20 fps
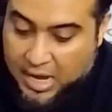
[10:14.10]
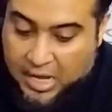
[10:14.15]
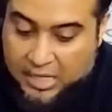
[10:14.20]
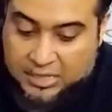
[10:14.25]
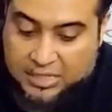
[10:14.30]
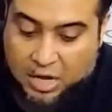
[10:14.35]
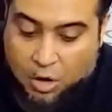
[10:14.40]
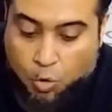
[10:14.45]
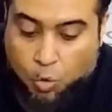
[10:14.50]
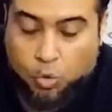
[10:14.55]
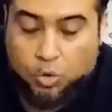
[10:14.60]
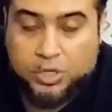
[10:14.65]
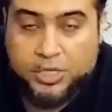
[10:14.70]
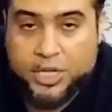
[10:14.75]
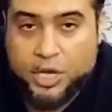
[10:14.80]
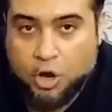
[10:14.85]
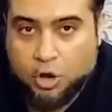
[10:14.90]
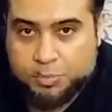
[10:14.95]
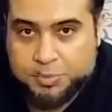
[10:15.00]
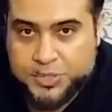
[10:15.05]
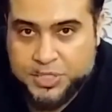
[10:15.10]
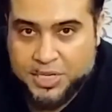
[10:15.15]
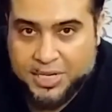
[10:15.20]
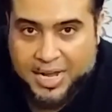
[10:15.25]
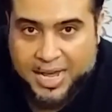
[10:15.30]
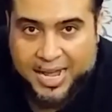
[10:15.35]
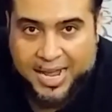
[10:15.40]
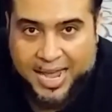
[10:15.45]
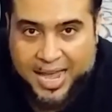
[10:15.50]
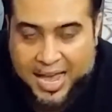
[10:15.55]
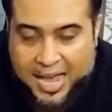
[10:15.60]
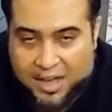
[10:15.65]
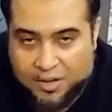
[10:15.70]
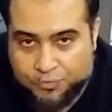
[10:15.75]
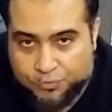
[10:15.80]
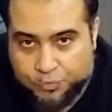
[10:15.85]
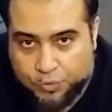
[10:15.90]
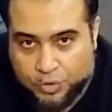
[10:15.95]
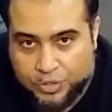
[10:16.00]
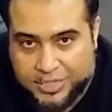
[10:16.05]
The only option I
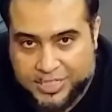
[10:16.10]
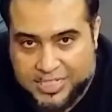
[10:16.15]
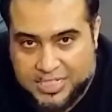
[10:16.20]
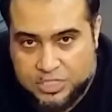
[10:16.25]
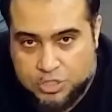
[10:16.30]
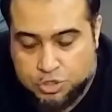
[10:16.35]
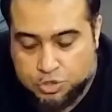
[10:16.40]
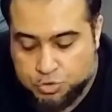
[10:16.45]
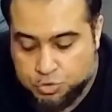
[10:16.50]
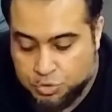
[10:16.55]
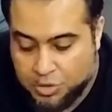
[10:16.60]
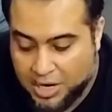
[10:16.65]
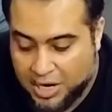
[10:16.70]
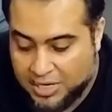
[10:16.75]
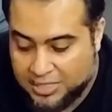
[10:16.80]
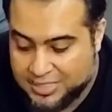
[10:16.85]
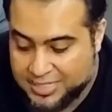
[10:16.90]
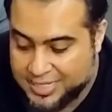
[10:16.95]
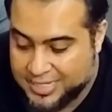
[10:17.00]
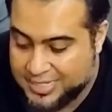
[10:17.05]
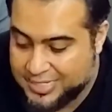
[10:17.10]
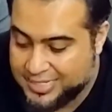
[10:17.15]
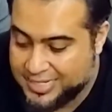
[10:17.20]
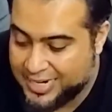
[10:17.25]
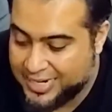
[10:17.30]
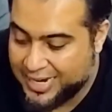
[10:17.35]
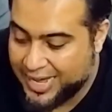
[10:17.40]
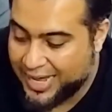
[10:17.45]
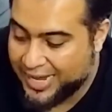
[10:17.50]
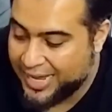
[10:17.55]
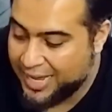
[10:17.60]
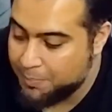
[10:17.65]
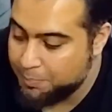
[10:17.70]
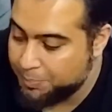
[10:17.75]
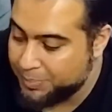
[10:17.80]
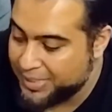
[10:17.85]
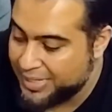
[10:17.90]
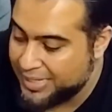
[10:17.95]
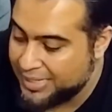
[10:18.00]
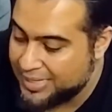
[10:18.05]
have for these two cards is that I can
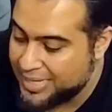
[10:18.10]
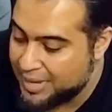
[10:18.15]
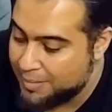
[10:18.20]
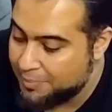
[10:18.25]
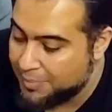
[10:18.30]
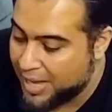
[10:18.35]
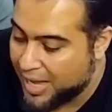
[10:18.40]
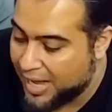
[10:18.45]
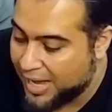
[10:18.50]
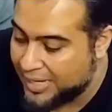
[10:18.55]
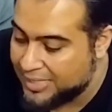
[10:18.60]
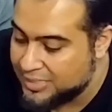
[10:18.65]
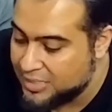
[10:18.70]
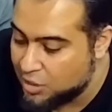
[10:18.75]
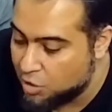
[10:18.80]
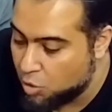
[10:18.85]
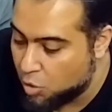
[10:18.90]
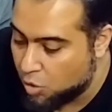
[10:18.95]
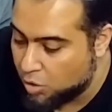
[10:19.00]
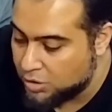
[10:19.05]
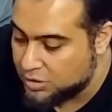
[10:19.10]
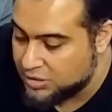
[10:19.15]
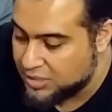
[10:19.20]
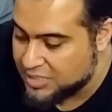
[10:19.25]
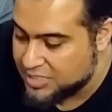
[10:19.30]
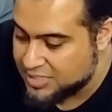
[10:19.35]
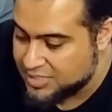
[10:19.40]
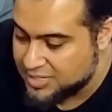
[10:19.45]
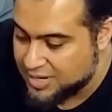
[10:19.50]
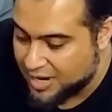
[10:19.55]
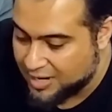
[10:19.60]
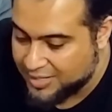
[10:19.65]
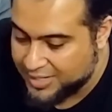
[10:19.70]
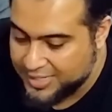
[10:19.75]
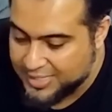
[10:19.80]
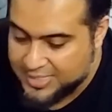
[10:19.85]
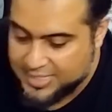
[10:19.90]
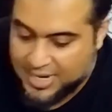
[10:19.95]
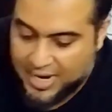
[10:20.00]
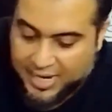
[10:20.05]
play them either on the starting
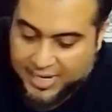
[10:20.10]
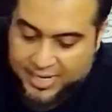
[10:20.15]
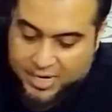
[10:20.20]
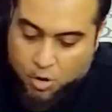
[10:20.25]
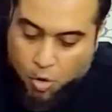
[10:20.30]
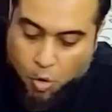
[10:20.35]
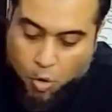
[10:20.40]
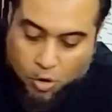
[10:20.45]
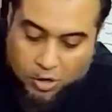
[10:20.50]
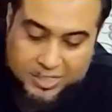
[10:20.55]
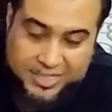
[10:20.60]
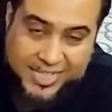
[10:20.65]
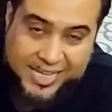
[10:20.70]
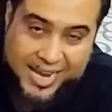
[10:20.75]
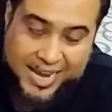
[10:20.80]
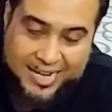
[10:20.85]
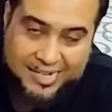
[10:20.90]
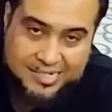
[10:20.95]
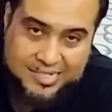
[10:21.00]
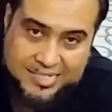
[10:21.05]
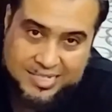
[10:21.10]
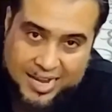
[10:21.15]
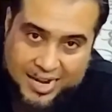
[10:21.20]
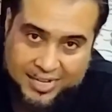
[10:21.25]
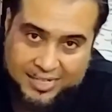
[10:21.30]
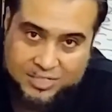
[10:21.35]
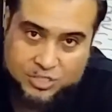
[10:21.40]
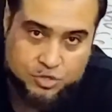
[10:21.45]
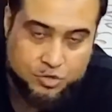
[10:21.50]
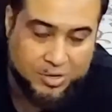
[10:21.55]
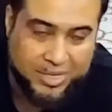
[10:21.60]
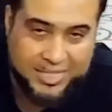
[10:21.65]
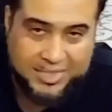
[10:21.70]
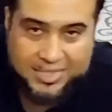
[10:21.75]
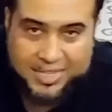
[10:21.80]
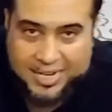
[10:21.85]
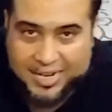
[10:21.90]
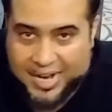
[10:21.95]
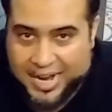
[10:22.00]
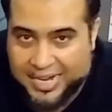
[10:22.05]
side or the end side. So in
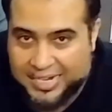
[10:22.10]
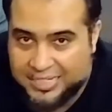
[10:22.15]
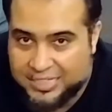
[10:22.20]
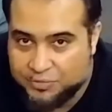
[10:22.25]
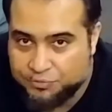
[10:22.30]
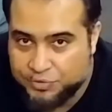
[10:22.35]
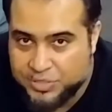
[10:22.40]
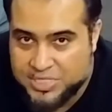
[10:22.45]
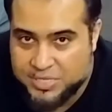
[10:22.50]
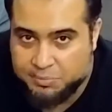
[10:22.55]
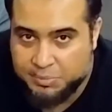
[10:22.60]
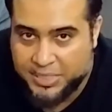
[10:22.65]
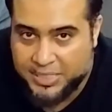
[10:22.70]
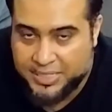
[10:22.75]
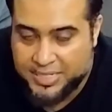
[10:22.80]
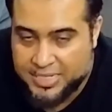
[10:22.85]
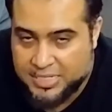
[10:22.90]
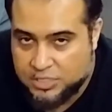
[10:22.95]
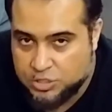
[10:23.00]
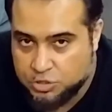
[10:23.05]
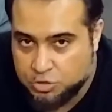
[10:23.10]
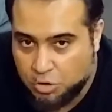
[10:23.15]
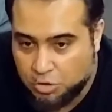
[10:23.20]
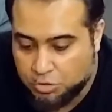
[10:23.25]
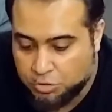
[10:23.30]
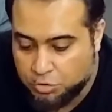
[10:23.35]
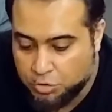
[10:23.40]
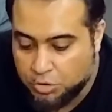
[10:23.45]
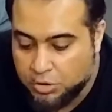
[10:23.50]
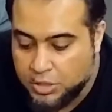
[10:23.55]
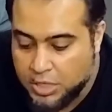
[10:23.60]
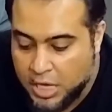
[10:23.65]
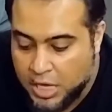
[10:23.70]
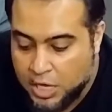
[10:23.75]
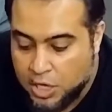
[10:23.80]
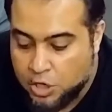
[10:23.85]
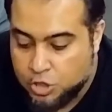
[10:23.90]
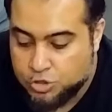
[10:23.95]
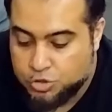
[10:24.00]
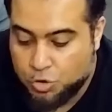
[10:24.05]
the night, the visibility is not good.
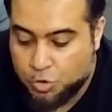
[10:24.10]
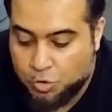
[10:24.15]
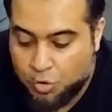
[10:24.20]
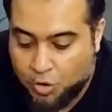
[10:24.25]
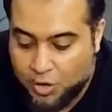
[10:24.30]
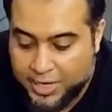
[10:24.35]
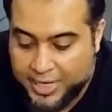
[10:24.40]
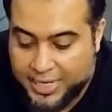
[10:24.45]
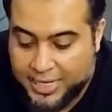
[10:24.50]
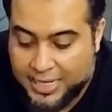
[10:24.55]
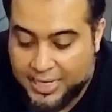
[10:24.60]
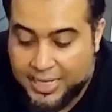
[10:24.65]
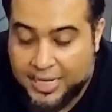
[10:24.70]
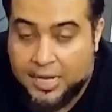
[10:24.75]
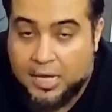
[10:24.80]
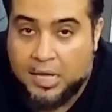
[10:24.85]
So accordingly,